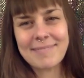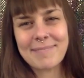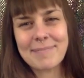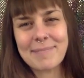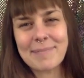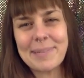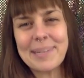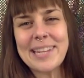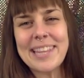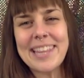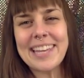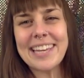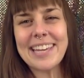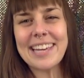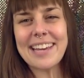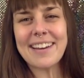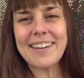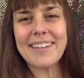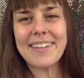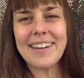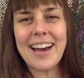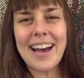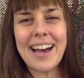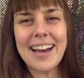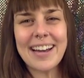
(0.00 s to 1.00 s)
Breathing
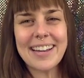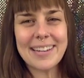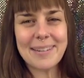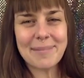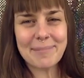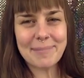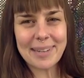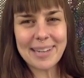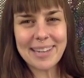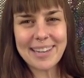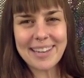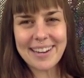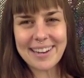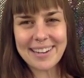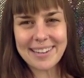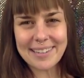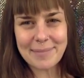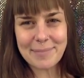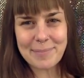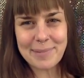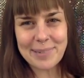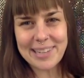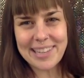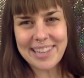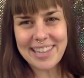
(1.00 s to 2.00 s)
out, I am God
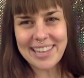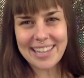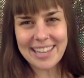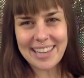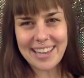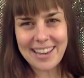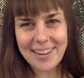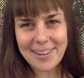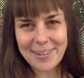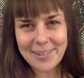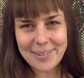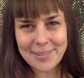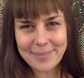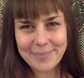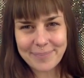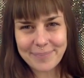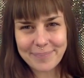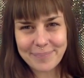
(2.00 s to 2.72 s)
breathing out.